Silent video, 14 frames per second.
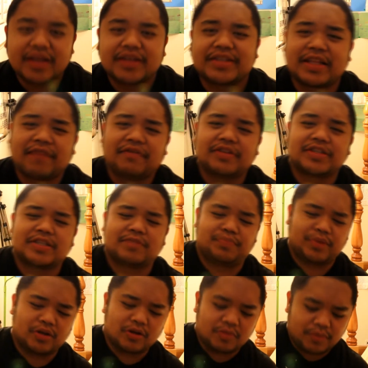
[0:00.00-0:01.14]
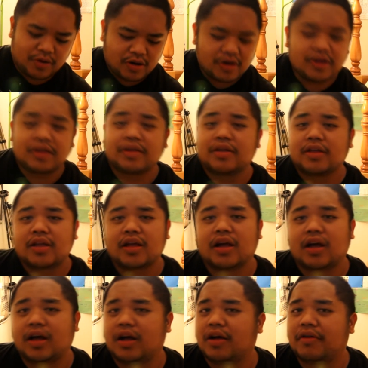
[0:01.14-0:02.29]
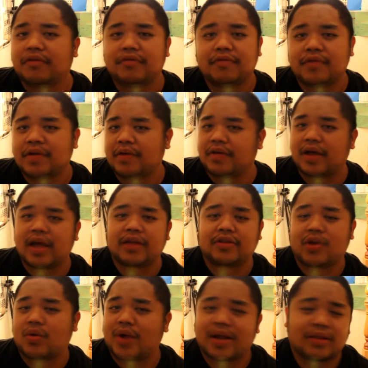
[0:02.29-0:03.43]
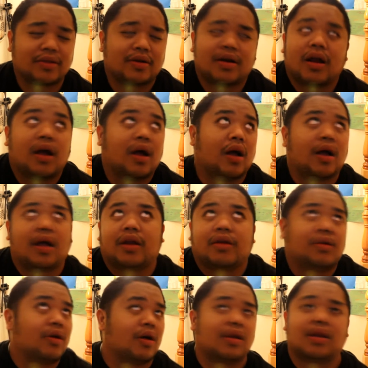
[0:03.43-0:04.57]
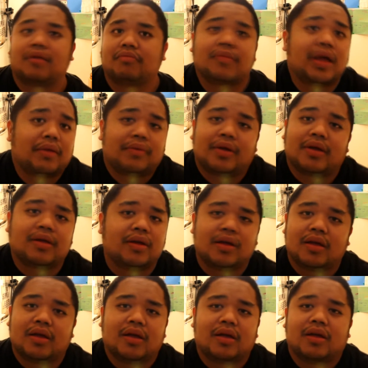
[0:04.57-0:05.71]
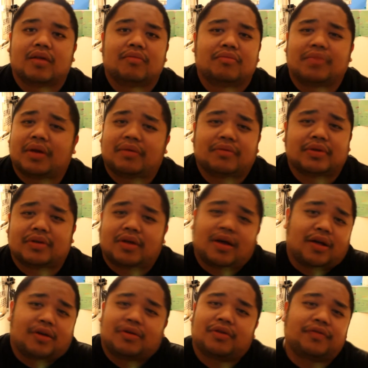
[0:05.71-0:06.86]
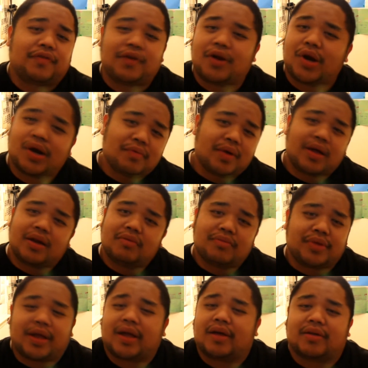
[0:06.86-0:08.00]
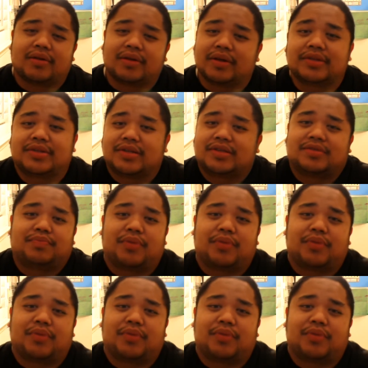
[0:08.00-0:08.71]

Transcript: Steven Spielberg, a director. I don't know. Maybe, I don't know if you heard about him, but yeah, it's his